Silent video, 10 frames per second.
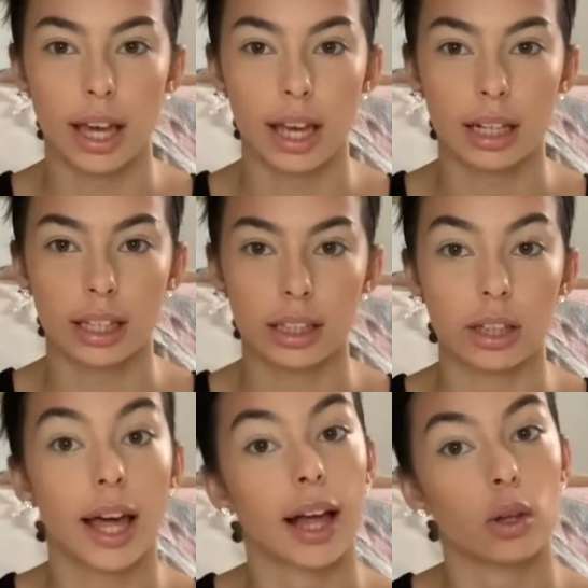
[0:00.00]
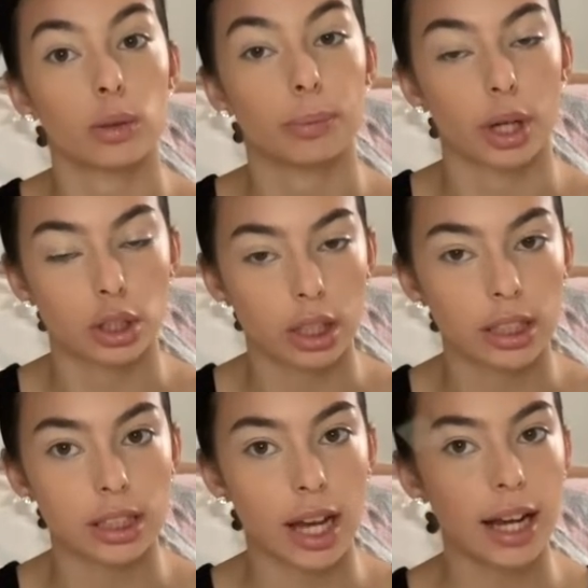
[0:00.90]
and a little angled brush on the
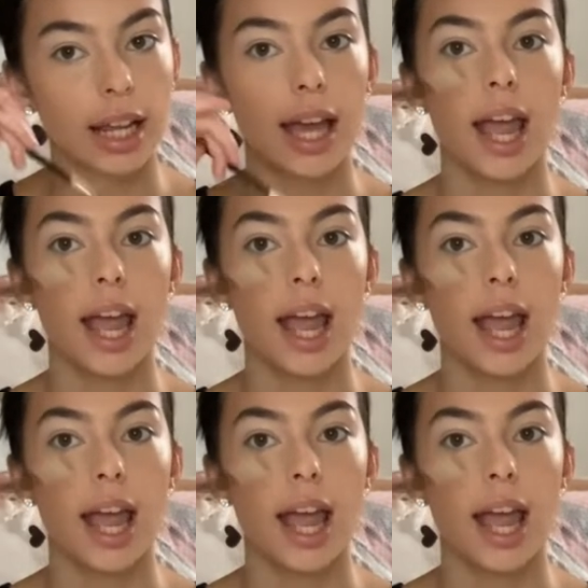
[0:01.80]
side.